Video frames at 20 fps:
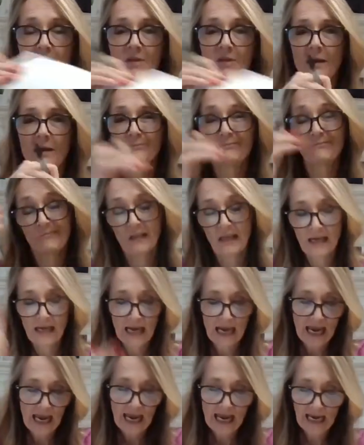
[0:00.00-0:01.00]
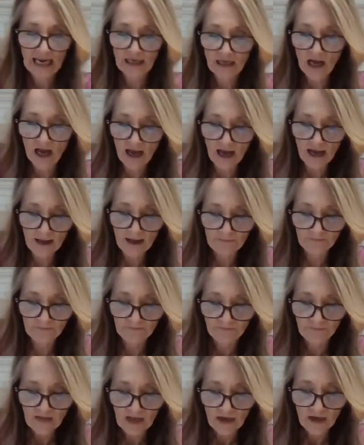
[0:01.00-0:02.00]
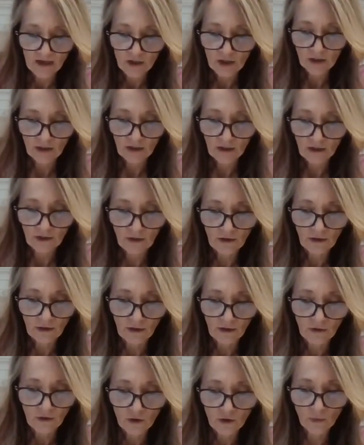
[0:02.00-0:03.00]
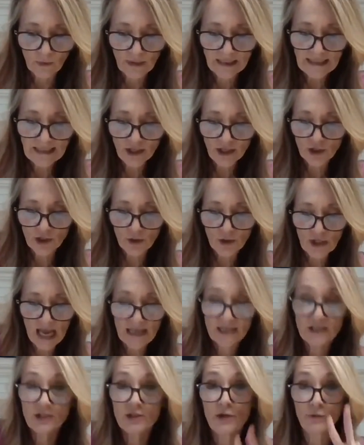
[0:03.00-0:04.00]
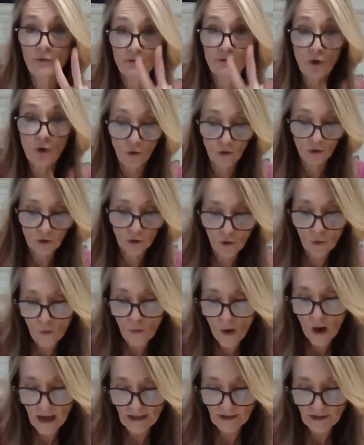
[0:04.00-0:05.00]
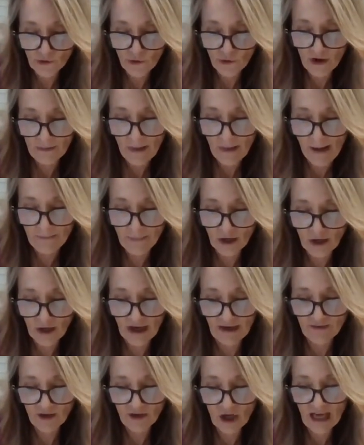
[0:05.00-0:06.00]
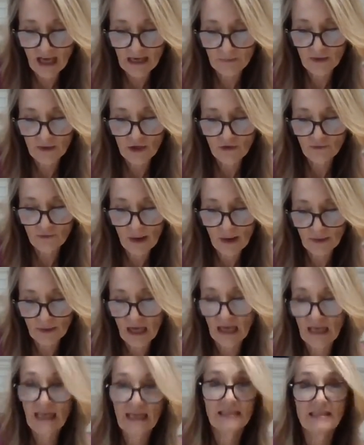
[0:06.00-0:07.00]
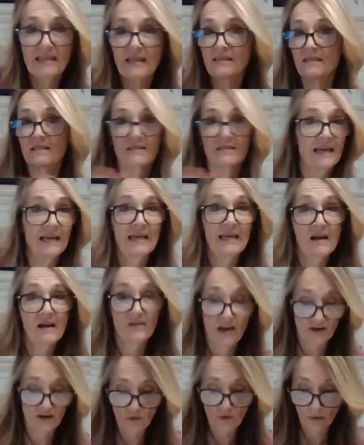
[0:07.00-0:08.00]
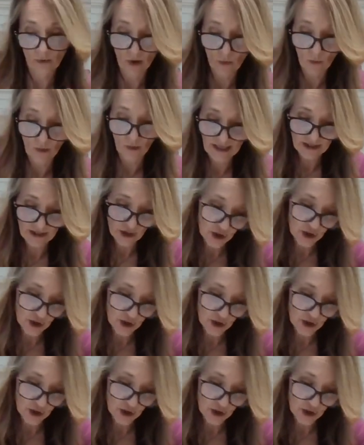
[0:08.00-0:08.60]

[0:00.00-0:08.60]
on. And the reason to do that is twofold. One, to remember, if you're like me, you've probably got like stencils laying out everywhere waiting to